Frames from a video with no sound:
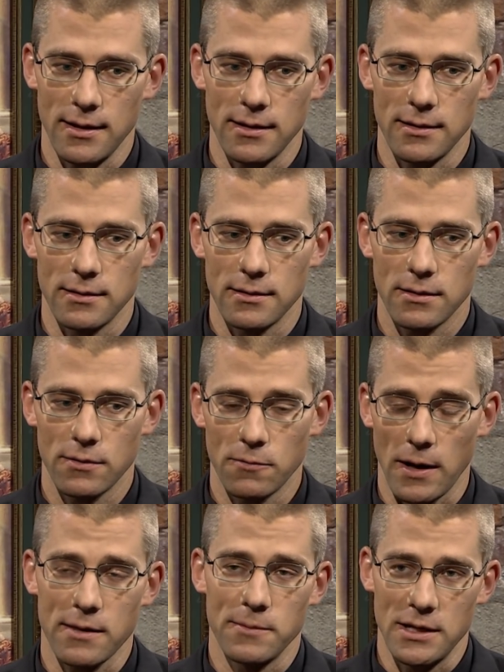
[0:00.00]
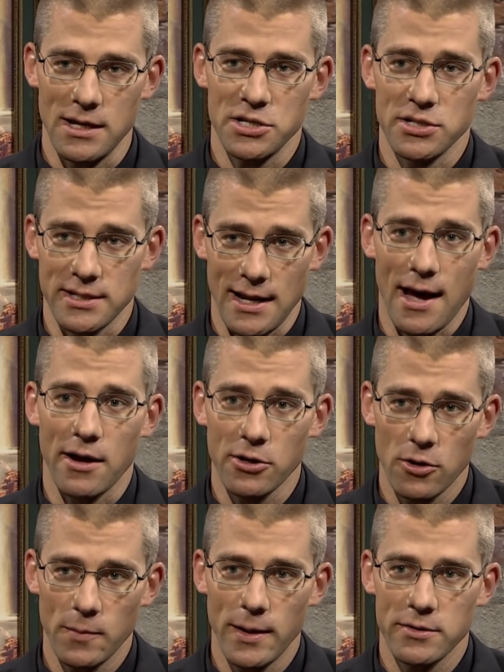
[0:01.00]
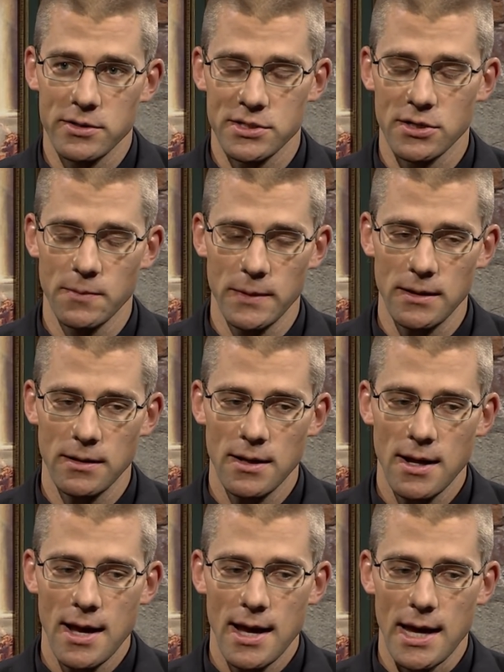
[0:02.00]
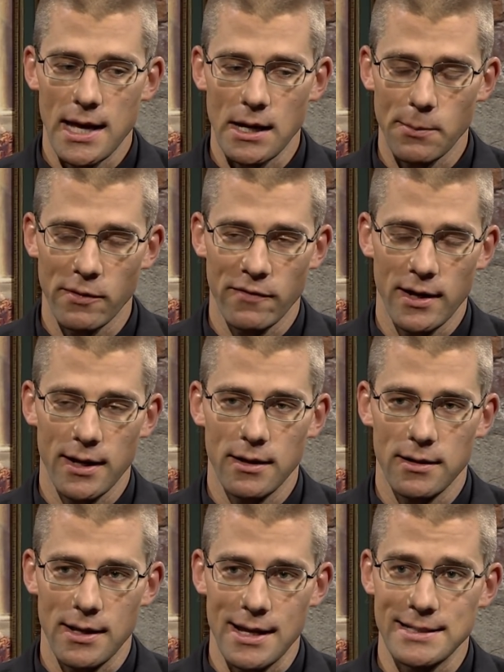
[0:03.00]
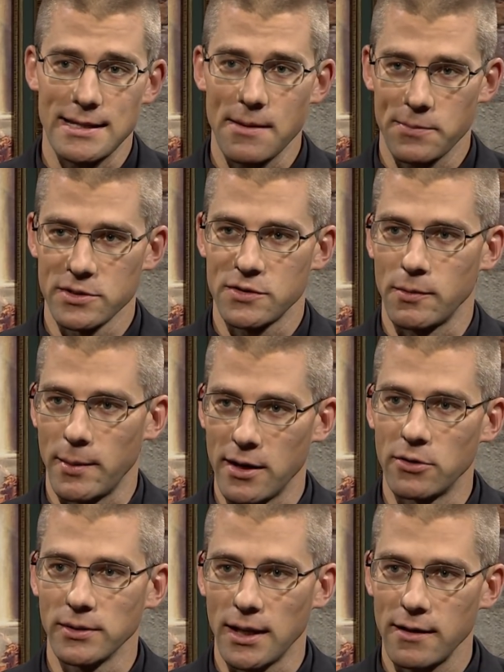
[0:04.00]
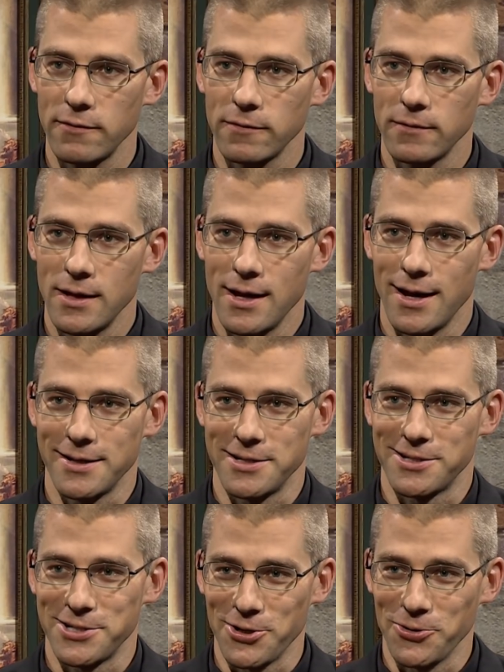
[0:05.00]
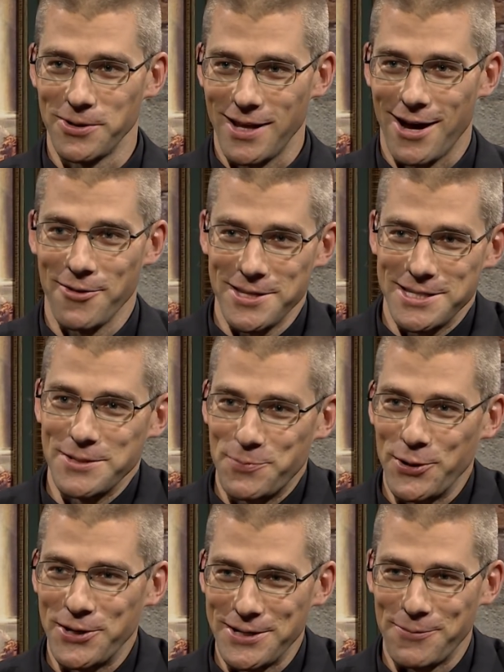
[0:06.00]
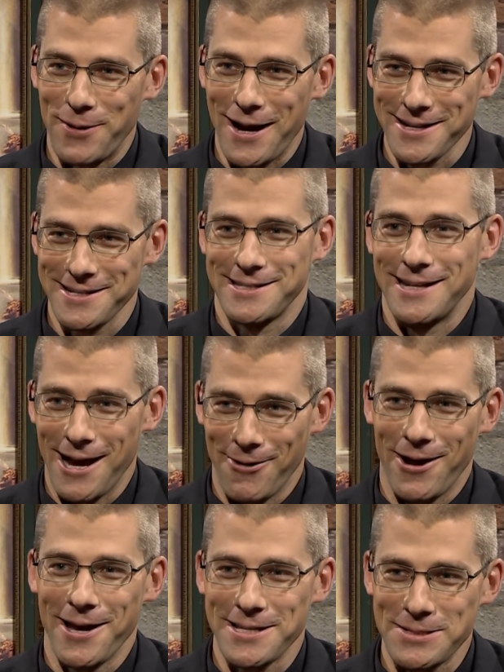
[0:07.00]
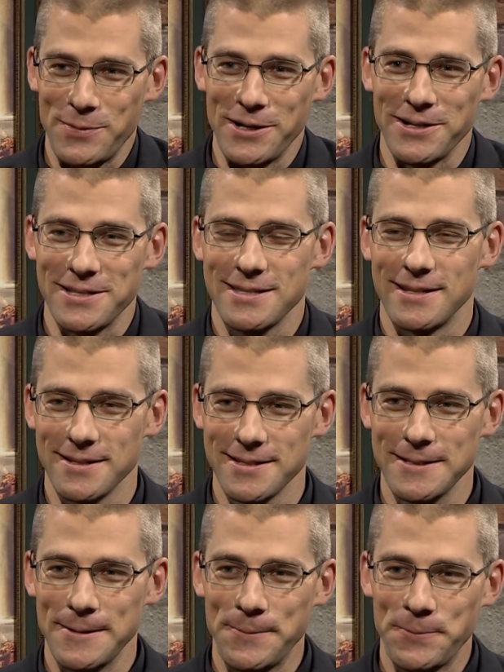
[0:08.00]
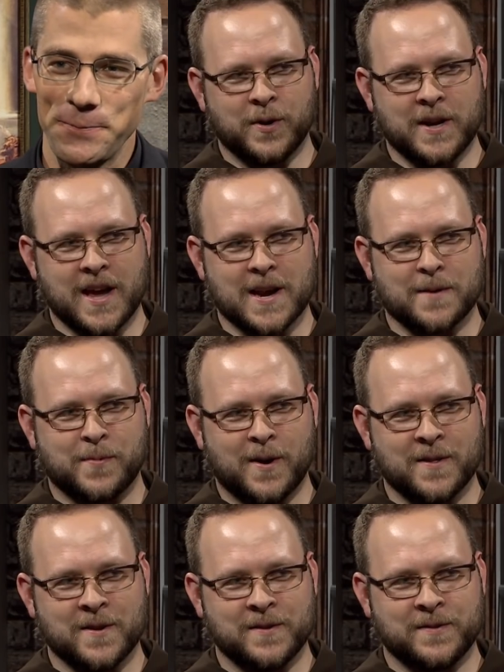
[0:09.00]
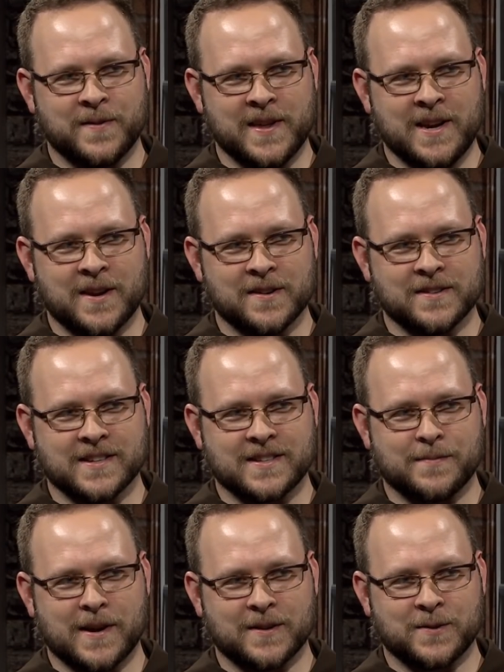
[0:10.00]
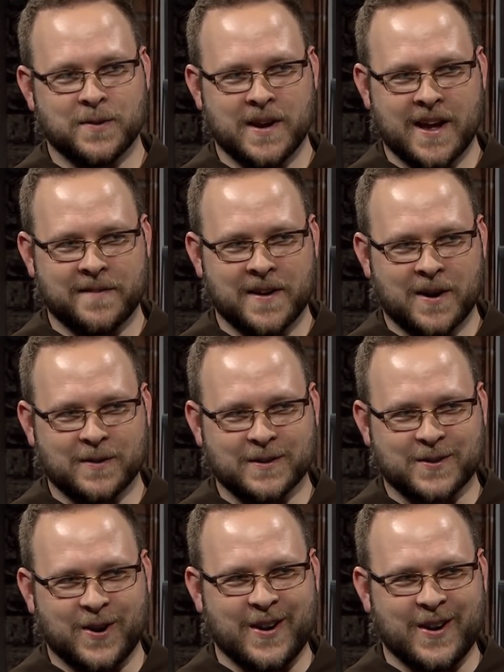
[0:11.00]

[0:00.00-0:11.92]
and recommendations on how to go about discernment and I provide examples from my own life yeah. Uh, to show how this is put into practice and how I experience this. We add up all those videos. That's about two and a half hours.